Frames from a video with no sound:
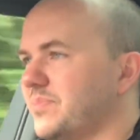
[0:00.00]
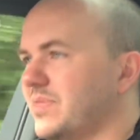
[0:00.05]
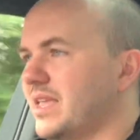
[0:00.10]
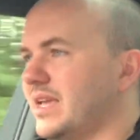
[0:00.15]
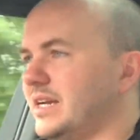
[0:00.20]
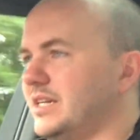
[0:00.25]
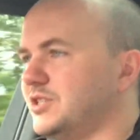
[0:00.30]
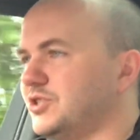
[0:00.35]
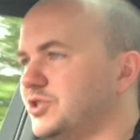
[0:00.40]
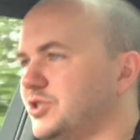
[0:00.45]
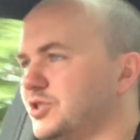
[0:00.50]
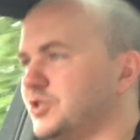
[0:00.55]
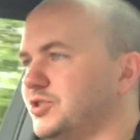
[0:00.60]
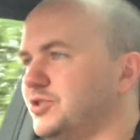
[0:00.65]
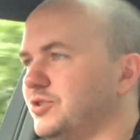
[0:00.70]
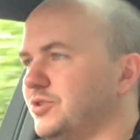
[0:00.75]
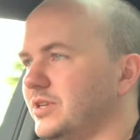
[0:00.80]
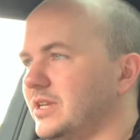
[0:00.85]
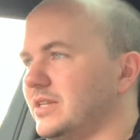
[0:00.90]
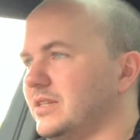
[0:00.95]
It's just
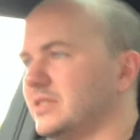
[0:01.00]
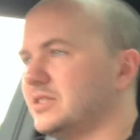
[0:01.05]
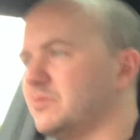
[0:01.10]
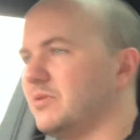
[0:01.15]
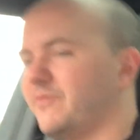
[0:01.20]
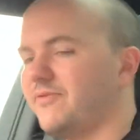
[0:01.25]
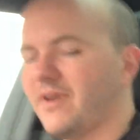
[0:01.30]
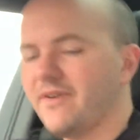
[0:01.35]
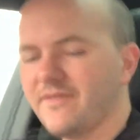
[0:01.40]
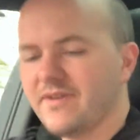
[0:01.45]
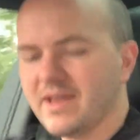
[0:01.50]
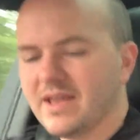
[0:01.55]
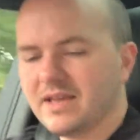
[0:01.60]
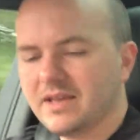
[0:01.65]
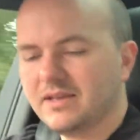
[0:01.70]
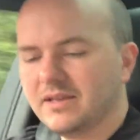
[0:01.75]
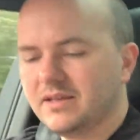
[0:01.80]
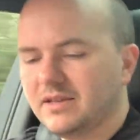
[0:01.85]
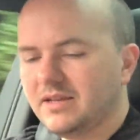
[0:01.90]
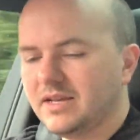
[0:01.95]
done
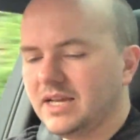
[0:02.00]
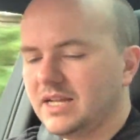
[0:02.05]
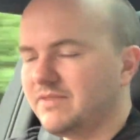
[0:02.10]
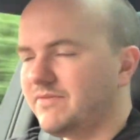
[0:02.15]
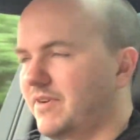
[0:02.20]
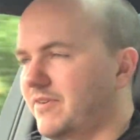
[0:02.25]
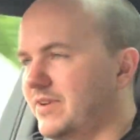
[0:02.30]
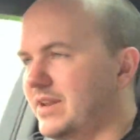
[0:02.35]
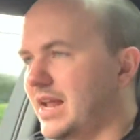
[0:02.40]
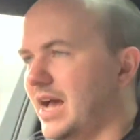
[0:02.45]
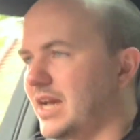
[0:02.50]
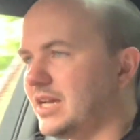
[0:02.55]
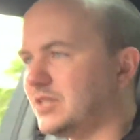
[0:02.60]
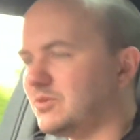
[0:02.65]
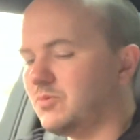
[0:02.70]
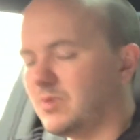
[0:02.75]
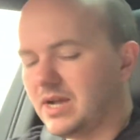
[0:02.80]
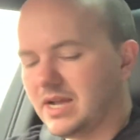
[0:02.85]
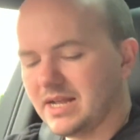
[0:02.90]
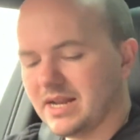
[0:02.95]
in a very nice
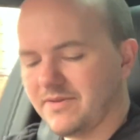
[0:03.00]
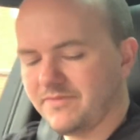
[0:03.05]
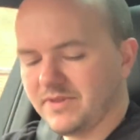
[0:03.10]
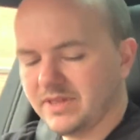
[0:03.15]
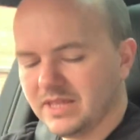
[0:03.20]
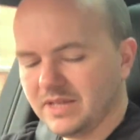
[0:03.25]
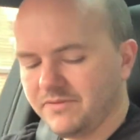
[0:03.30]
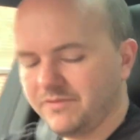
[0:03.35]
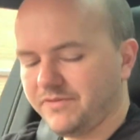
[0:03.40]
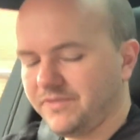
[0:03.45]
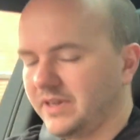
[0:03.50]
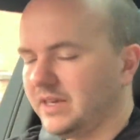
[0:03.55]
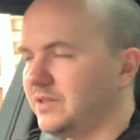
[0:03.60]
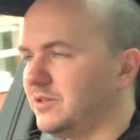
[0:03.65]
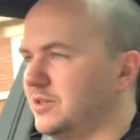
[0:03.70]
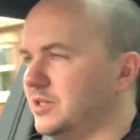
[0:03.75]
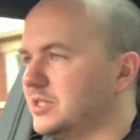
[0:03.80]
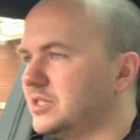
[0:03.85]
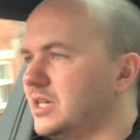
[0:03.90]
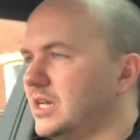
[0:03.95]
way, and everything
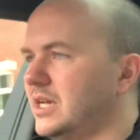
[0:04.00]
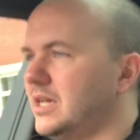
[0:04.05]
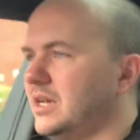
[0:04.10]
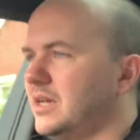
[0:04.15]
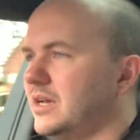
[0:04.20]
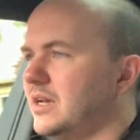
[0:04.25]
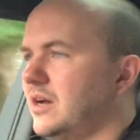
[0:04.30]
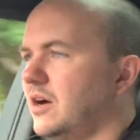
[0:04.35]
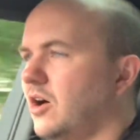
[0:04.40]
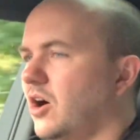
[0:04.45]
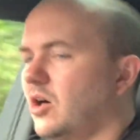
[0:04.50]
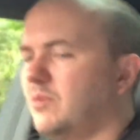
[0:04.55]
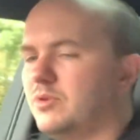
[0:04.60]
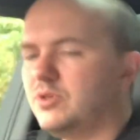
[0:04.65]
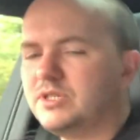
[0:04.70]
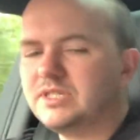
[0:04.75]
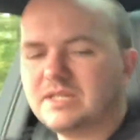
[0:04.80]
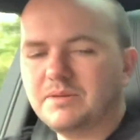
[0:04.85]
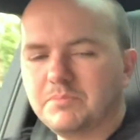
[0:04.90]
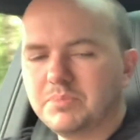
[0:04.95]
feels
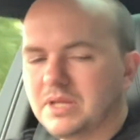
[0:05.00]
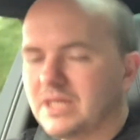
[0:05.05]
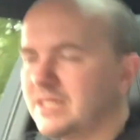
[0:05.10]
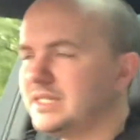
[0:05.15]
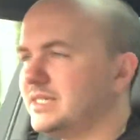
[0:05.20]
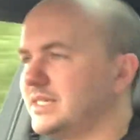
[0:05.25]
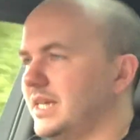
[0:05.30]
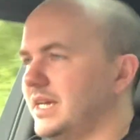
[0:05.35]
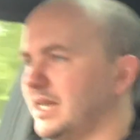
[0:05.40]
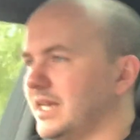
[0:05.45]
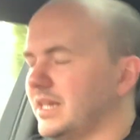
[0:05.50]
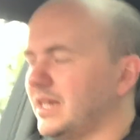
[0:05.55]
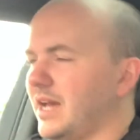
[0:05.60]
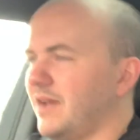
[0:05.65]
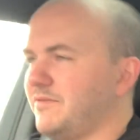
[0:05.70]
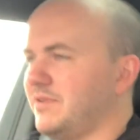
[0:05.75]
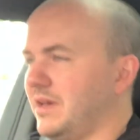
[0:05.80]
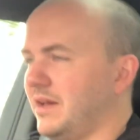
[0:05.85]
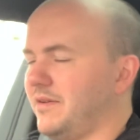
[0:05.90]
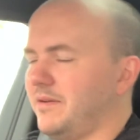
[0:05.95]
almost simplistic.
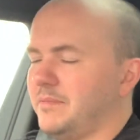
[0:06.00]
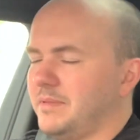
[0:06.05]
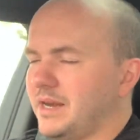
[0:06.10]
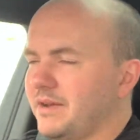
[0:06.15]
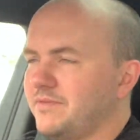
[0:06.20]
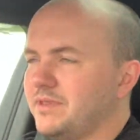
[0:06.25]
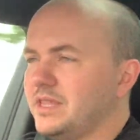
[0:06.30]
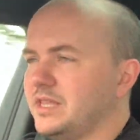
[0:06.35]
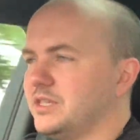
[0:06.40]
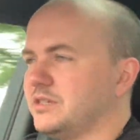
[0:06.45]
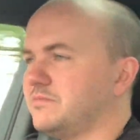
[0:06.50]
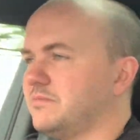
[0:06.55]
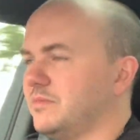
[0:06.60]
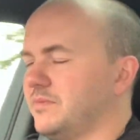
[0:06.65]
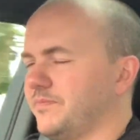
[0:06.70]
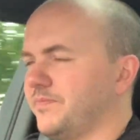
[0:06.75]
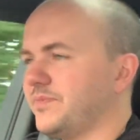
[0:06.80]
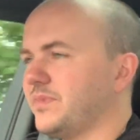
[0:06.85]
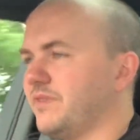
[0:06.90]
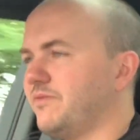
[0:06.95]

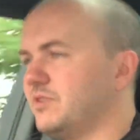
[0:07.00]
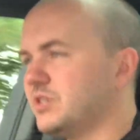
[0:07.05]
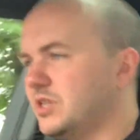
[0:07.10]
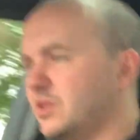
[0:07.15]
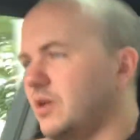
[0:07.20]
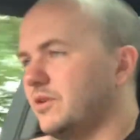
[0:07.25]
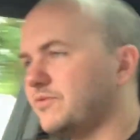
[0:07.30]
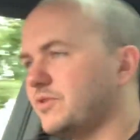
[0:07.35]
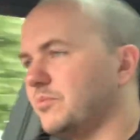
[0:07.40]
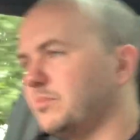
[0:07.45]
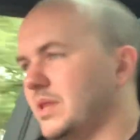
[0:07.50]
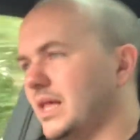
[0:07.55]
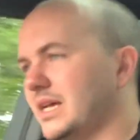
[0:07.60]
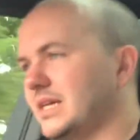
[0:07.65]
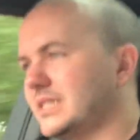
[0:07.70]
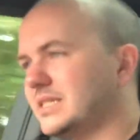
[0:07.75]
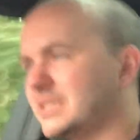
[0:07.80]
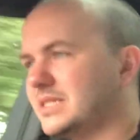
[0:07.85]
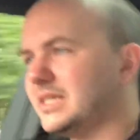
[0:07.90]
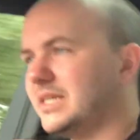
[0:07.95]
There's a lot of
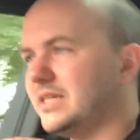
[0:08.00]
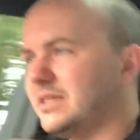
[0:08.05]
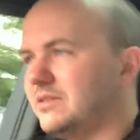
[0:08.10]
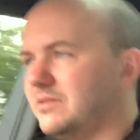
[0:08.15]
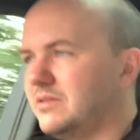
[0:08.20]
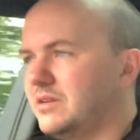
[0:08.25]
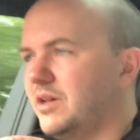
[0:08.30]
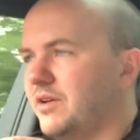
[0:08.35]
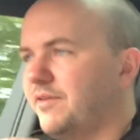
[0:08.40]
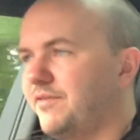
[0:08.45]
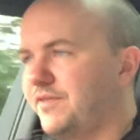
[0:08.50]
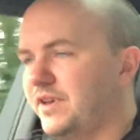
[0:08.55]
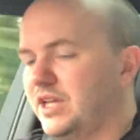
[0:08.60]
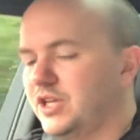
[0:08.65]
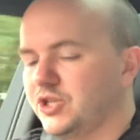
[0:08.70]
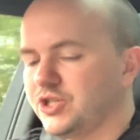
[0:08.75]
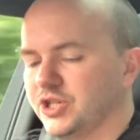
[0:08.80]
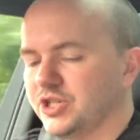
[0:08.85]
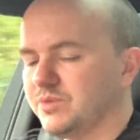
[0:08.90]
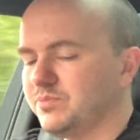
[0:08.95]
complexity and
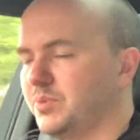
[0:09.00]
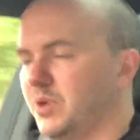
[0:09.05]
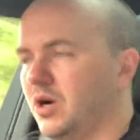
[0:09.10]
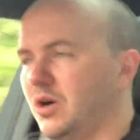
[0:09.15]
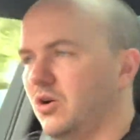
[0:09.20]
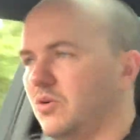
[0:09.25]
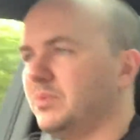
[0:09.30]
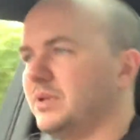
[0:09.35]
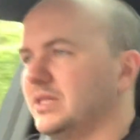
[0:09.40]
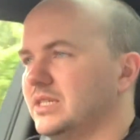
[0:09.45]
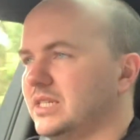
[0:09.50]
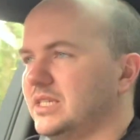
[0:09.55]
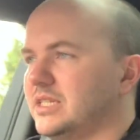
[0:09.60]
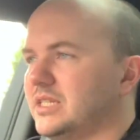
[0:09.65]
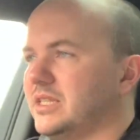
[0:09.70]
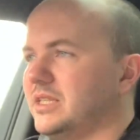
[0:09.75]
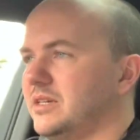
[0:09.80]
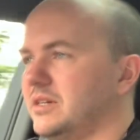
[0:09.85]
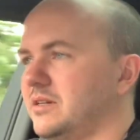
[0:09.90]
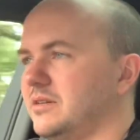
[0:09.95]
features, but all built
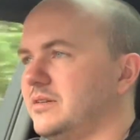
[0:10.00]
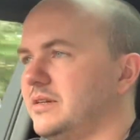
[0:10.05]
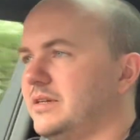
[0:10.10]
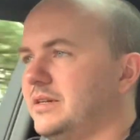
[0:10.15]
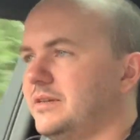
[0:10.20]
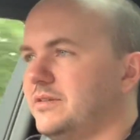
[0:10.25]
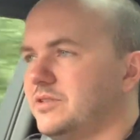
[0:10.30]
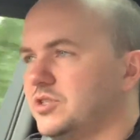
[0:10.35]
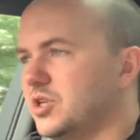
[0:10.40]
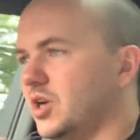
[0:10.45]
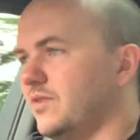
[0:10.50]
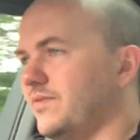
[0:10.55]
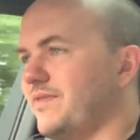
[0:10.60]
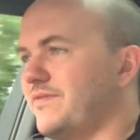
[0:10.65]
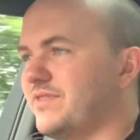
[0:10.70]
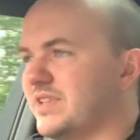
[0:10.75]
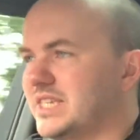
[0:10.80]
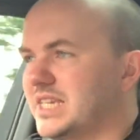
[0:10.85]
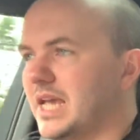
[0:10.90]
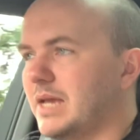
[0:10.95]
into the sort of
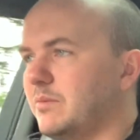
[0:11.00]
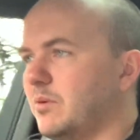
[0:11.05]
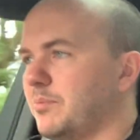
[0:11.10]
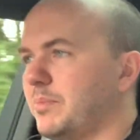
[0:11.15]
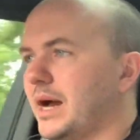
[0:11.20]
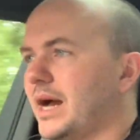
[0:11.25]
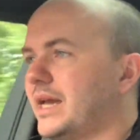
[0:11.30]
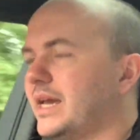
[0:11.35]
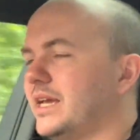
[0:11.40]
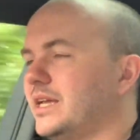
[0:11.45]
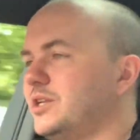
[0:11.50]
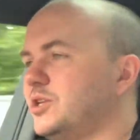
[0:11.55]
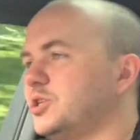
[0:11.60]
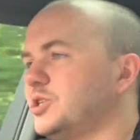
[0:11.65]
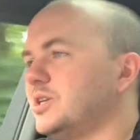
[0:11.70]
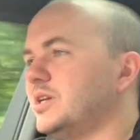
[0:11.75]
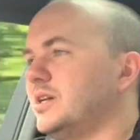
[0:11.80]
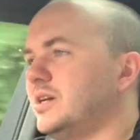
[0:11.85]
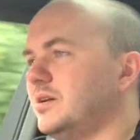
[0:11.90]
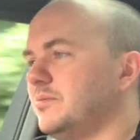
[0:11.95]
infotainment package.
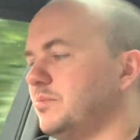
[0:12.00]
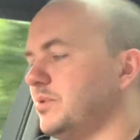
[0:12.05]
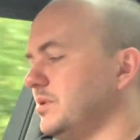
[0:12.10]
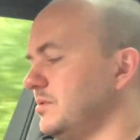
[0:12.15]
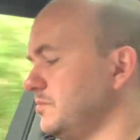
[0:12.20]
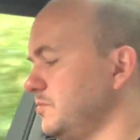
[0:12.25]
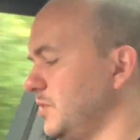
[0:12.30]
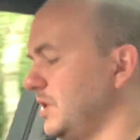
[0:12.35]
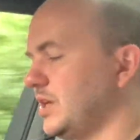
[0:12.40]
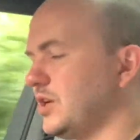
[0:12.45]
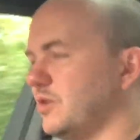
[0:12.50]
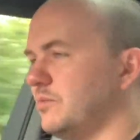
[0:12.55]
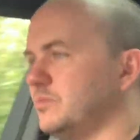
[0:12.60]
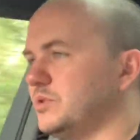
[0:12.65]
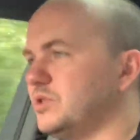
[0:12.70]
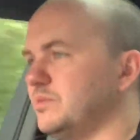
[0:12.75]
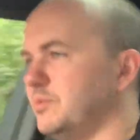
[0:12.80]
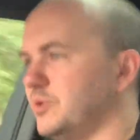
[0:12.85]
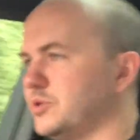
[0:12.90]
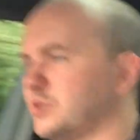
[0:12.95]
But when it comes
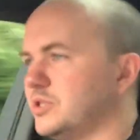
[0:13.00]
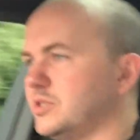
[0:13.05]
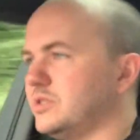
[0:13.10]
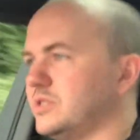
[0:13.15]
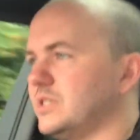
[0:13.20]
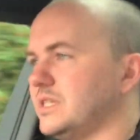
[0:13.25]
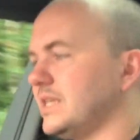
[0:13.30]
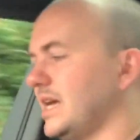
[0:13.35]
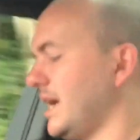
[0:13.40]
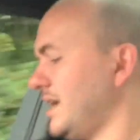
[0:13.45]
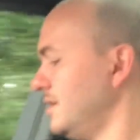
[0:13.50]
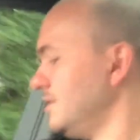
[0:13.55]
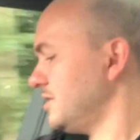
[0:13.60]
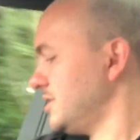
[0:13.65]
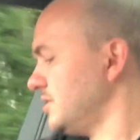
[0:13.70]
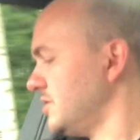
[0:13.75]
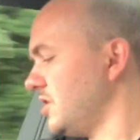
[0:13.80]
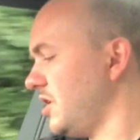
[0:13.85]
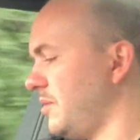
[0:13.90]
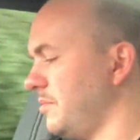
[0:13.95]
to buttons and dials
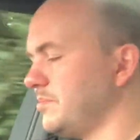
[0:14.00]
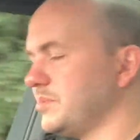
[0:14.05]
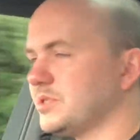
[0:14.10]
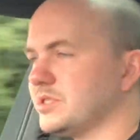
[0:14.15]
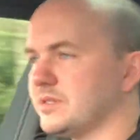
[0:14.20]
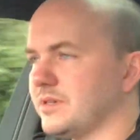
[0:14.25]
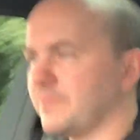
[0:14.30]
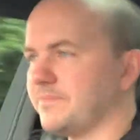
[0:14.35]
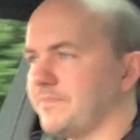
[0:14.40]
and knobs,